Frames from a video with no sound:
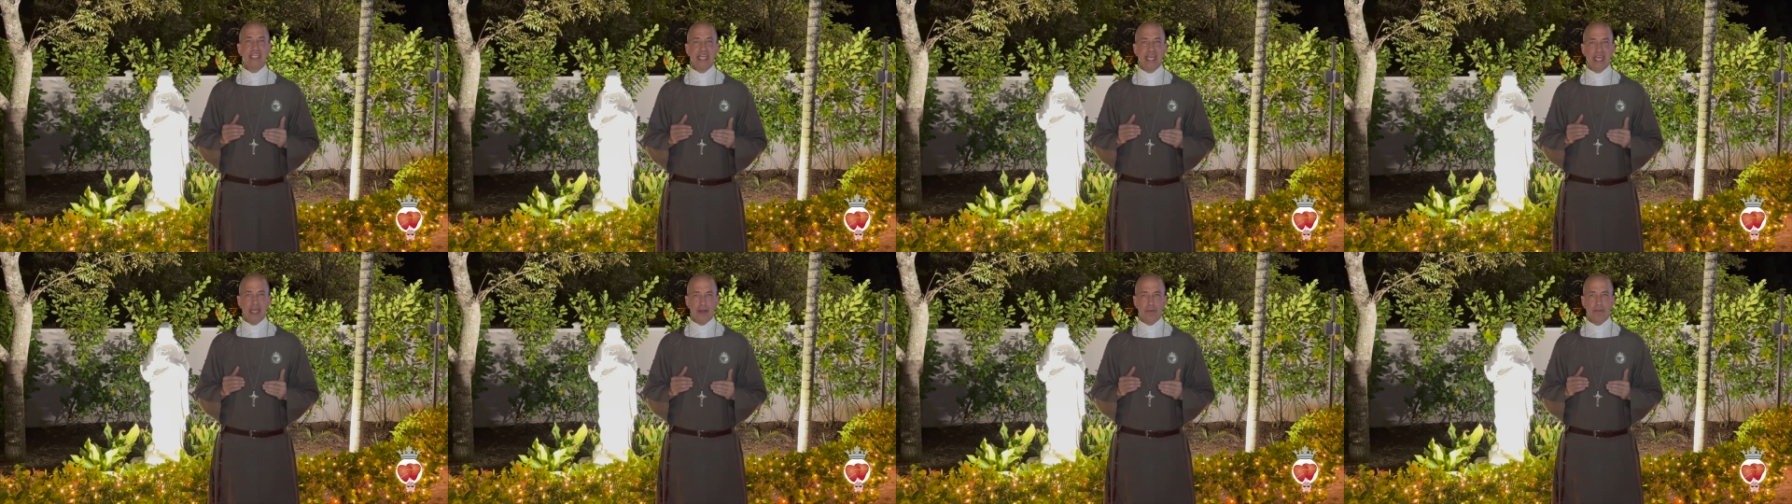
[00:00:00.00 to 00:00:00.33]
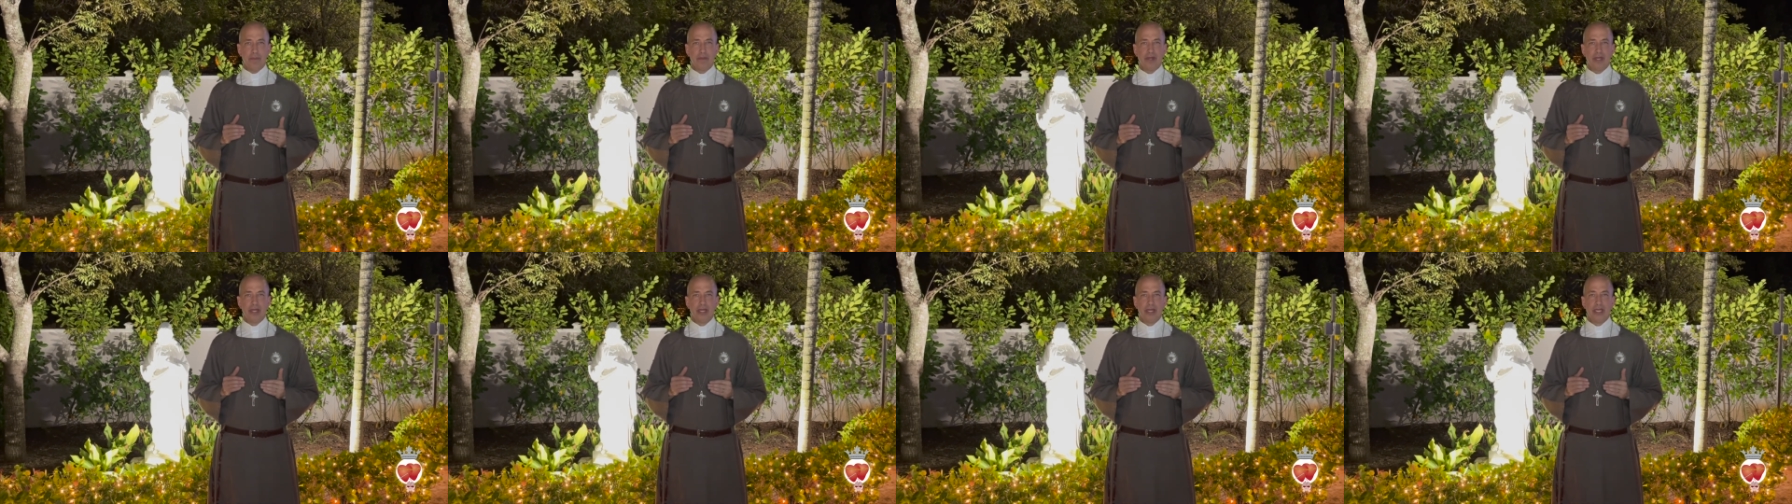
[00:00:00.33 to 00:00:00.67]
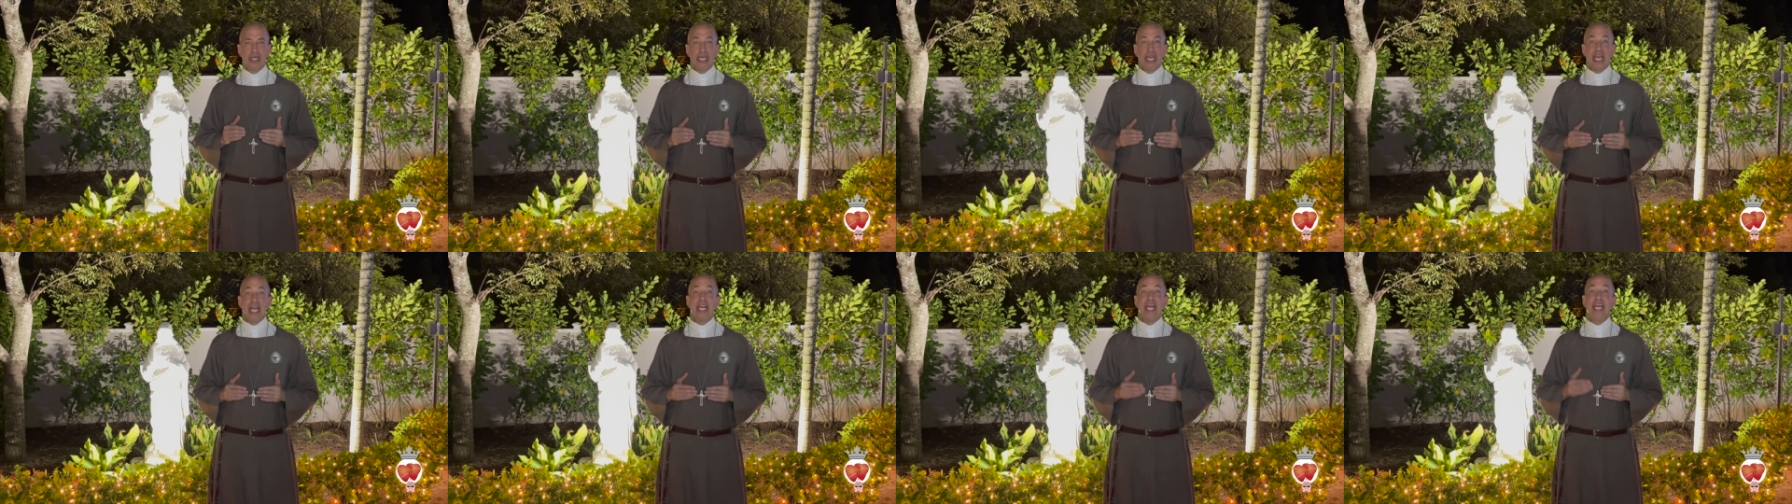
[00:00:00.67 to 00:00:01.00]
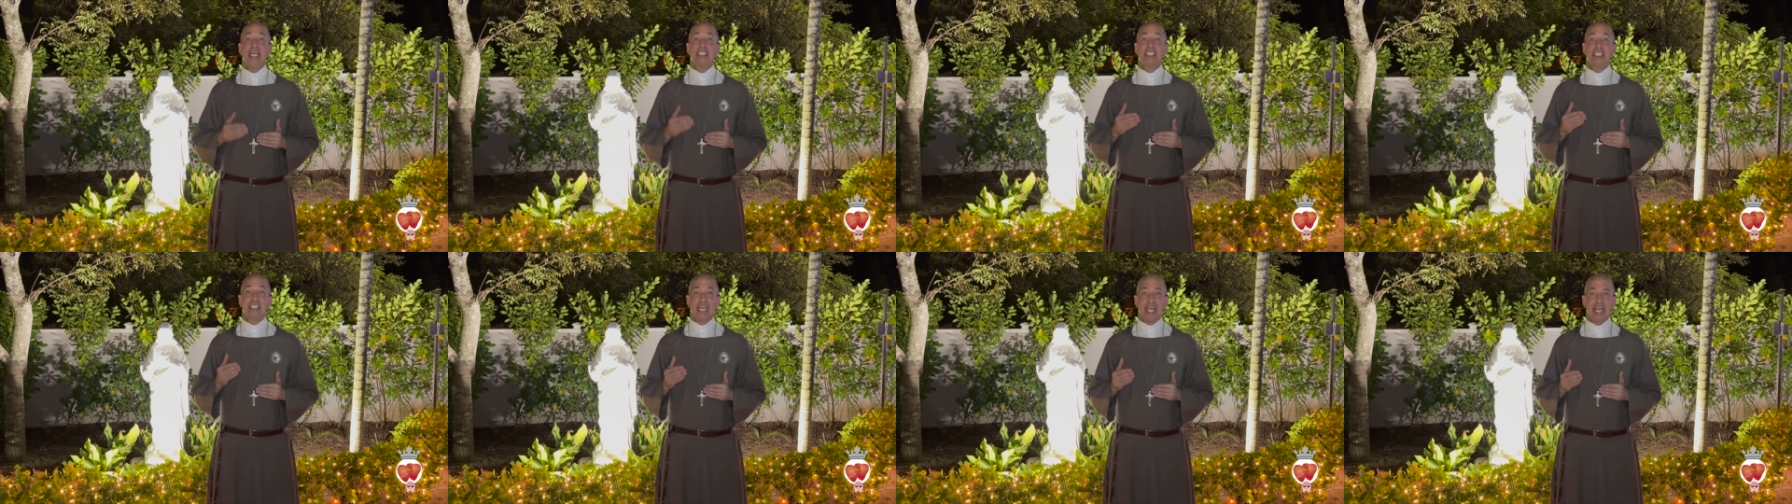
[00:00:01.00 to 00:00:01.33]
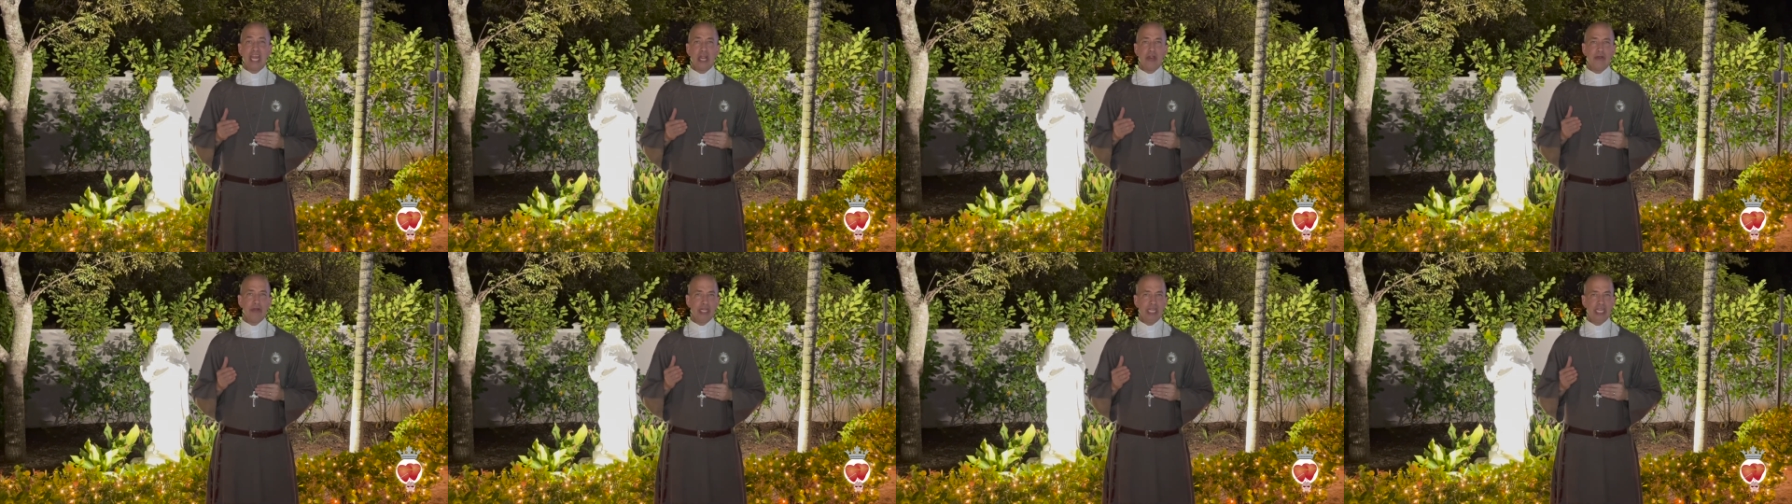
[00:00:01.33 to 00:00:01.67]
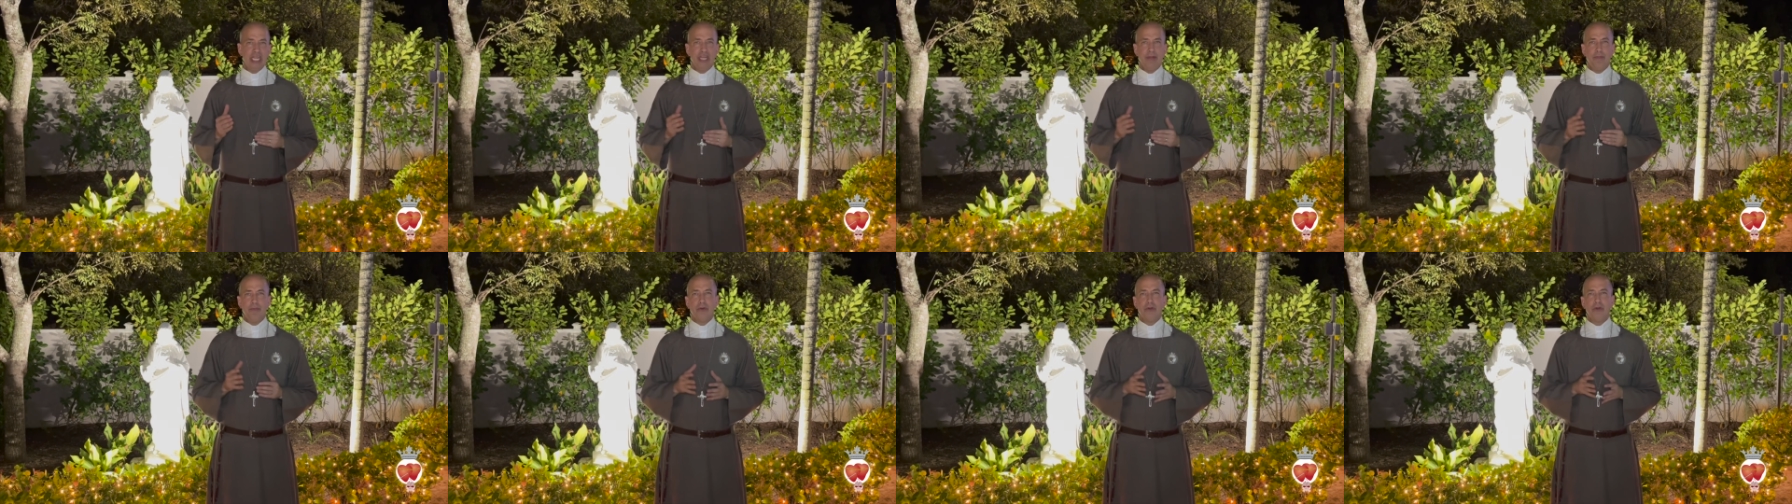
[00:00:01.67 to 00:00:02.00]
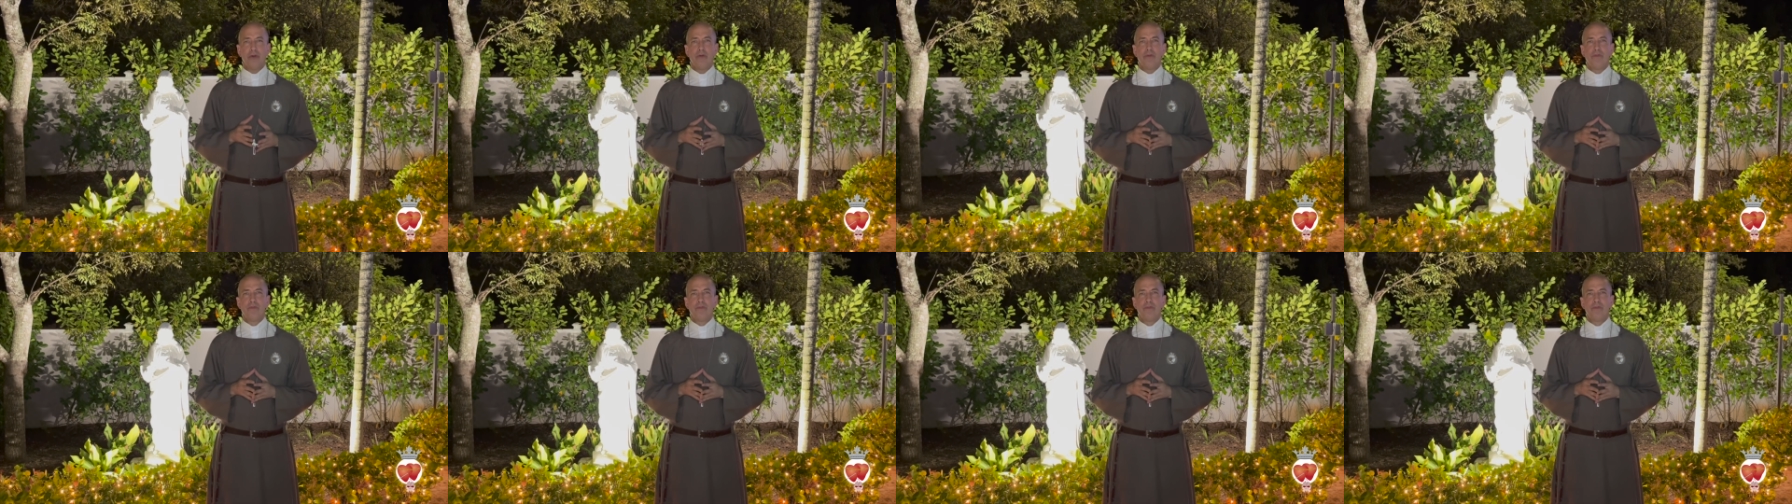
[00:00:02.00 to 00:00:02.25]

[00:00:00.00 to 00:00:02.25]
him," an ezer in Hebrew.